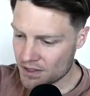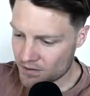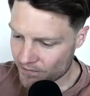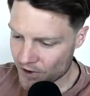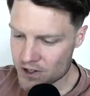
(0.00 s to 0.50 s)

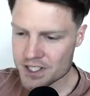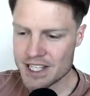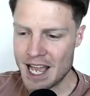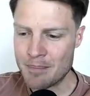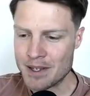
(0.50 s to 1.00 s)
first
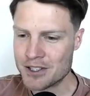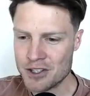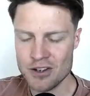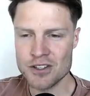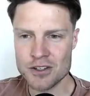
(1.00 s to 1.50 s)
step, as soon
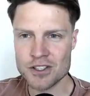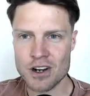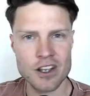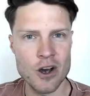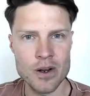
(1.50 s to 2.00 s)
as you start
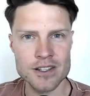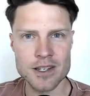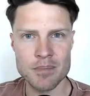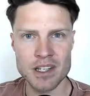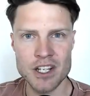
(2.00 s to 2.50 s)
coding
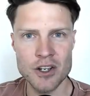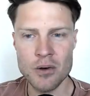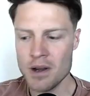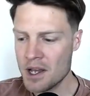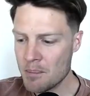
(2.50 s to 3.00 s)
something new,
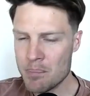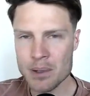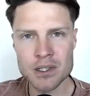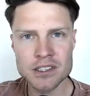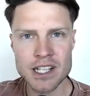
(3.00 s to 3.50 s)

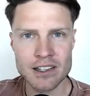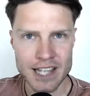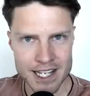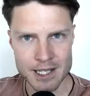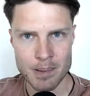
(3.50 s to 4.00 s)
build a
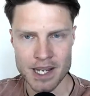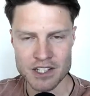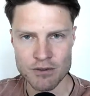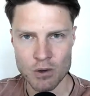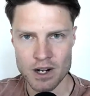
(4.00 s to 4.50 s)
landing page
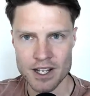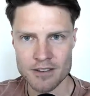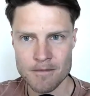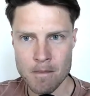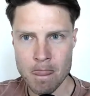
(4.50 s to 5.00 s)
for it.
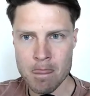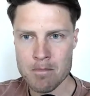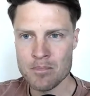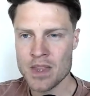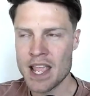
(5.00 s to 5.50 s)

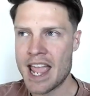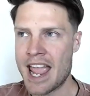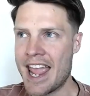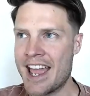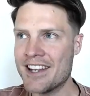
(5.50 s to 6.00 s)

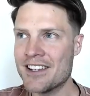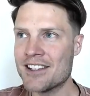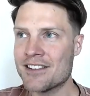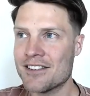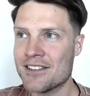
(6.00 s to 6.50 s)
And
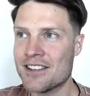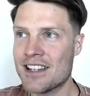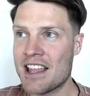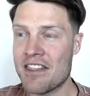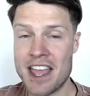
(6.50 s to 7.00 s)

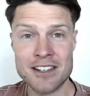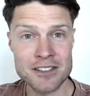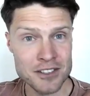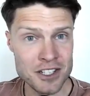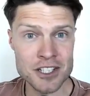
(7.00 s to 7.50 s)
then
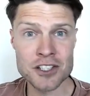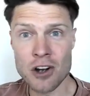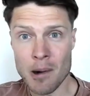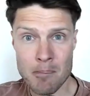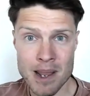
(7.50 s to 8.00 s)
just start
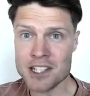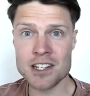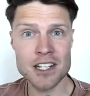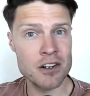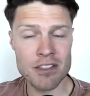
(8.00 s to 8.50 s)
mentioning
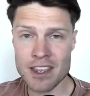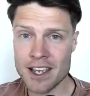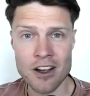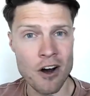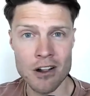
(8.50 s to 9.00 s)
your thing
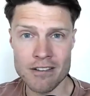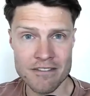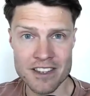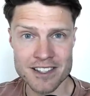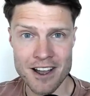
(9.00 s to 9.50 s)
all of the
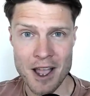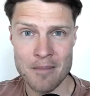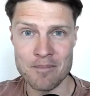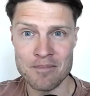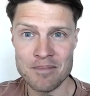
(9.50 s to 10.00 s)
time.
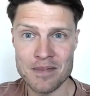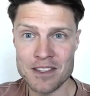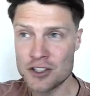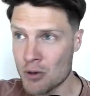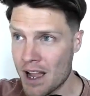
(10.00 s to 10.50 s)

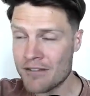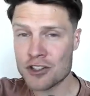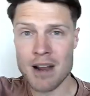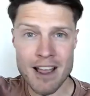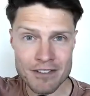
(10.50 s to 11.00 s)
Drive
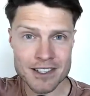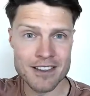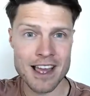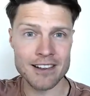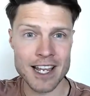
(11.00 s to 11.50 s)
traffic to
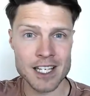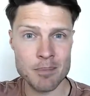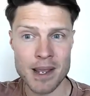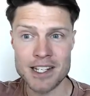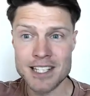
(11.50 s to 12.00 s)
that landing
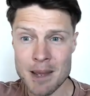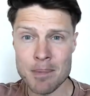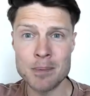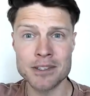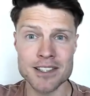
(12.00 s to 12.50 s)
page. Get people
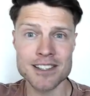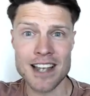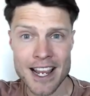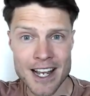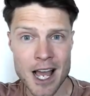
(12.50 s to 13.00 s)
to
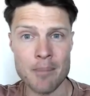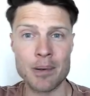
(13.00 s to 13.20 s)
sign up.